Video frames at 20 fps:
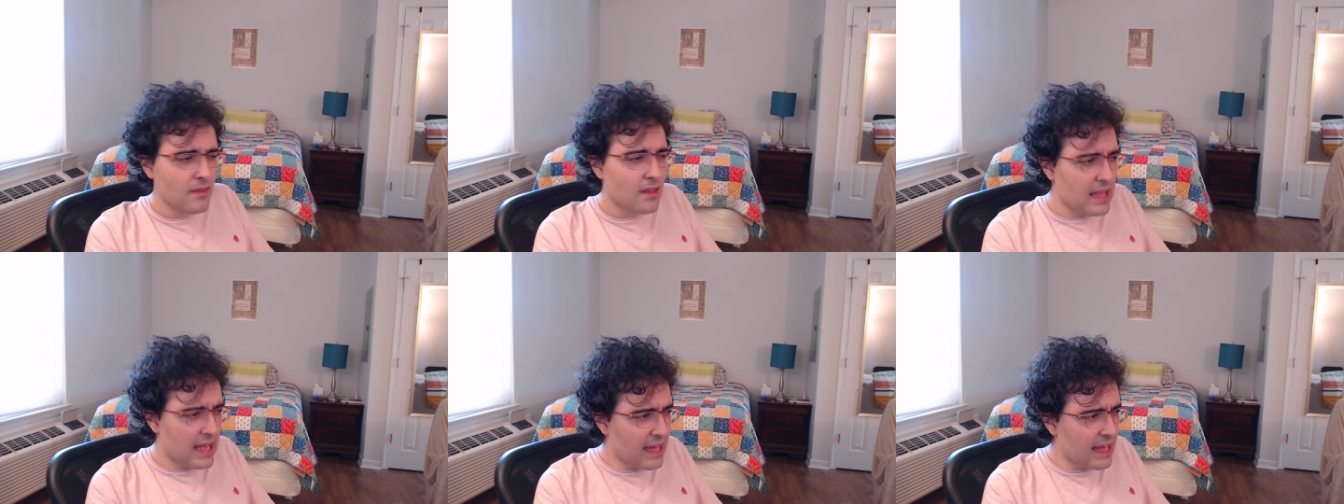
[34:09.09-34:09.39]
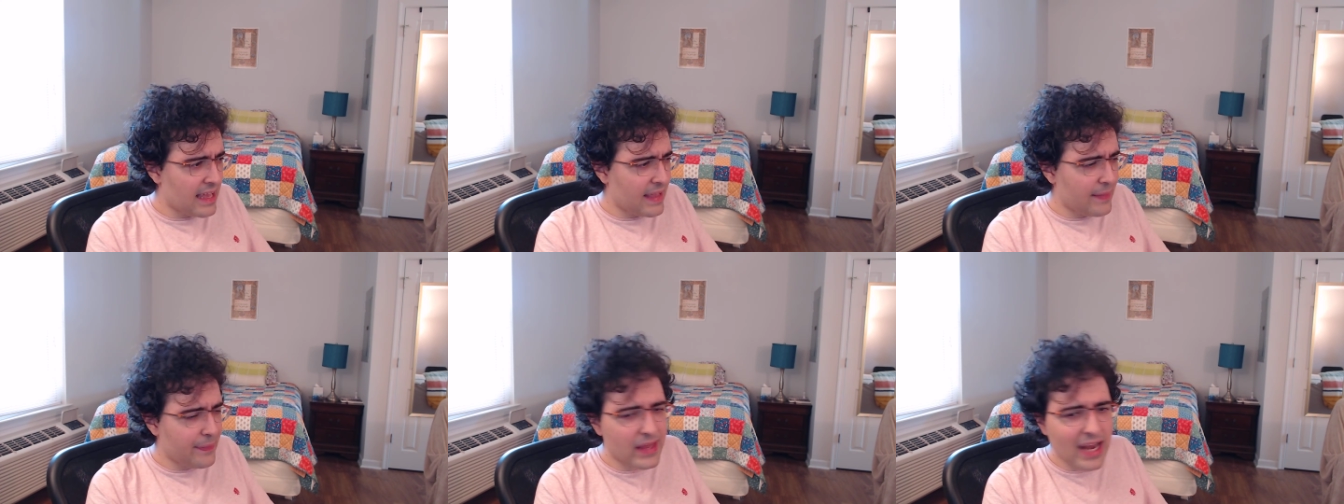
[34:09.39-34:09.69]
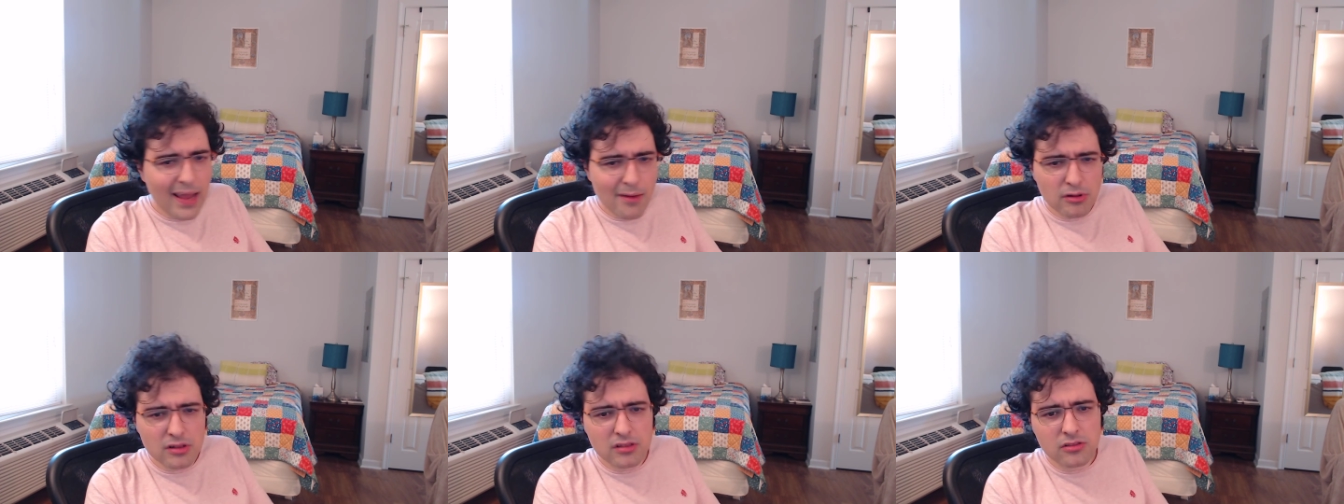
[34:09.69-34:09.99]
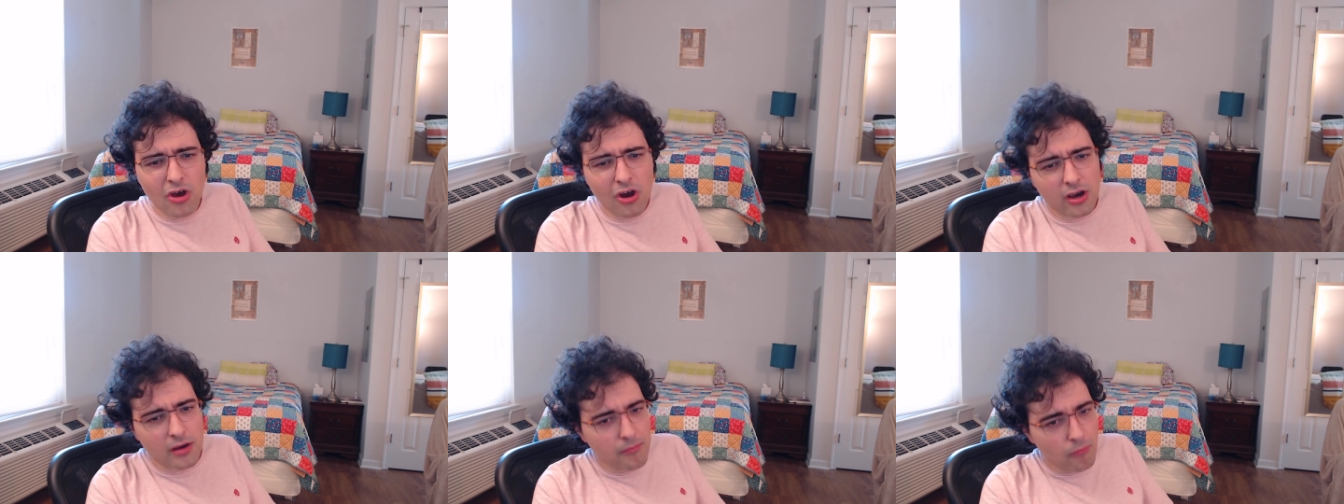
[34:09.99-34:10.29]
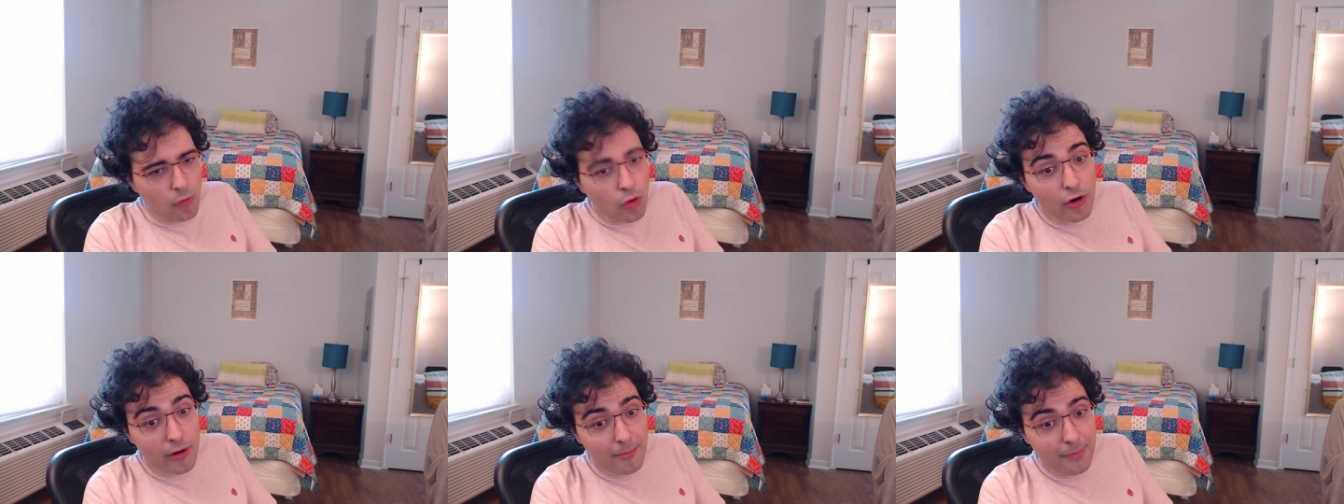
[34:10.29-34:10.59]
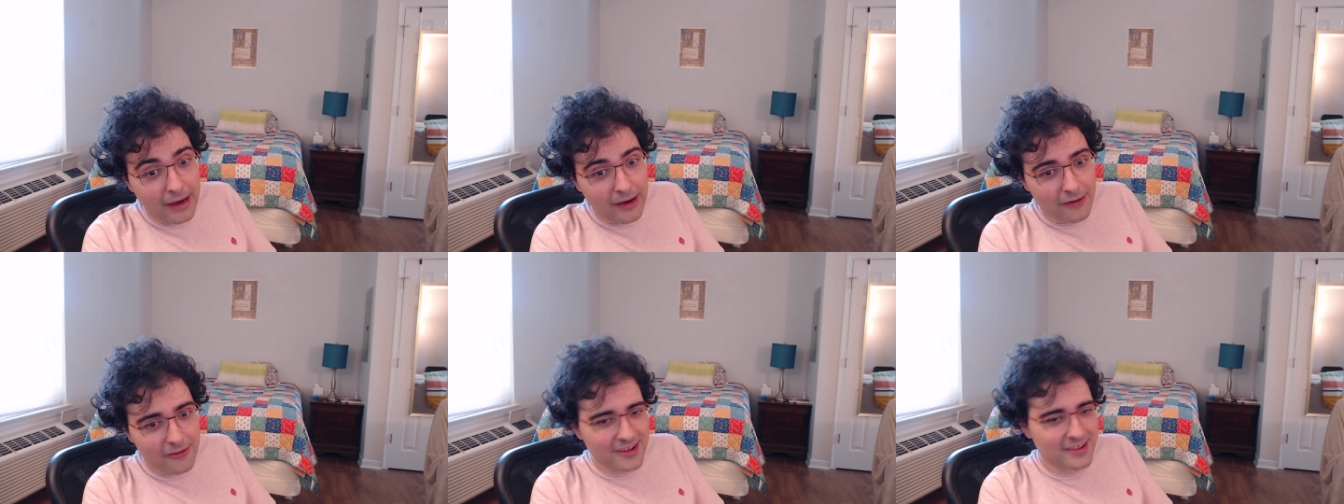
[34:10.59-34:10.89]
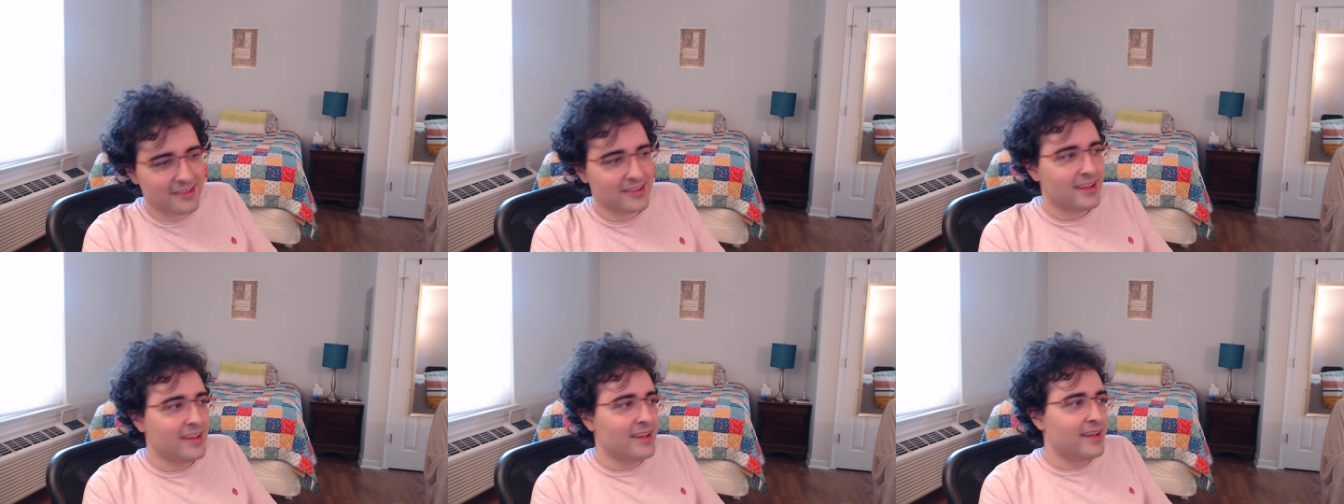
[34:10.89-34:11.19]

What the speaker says: And then I will talk more about it,